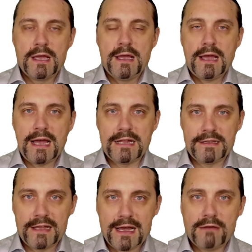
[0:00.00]
And
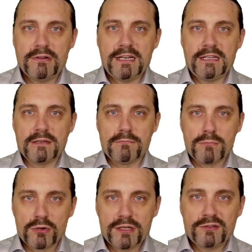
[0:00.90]
now in the
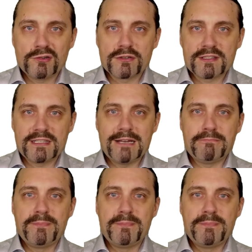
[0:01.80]
monitor step,